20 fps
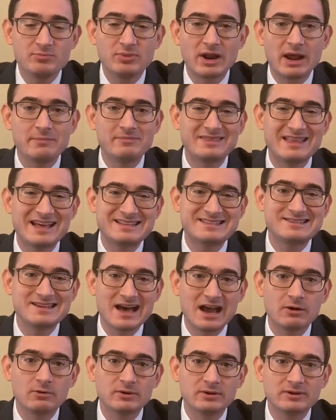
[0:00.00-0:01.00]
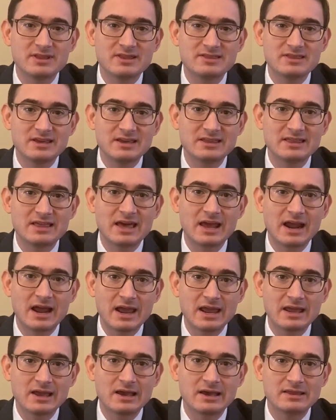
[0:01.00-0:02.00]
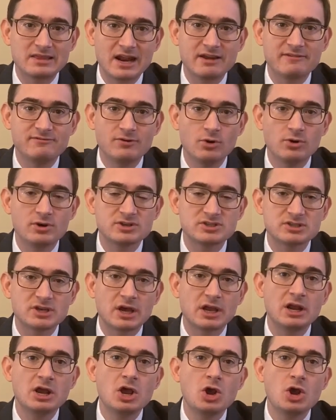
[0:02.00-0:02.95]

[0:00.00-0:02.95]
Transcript: but that's not really the thing that I focus on.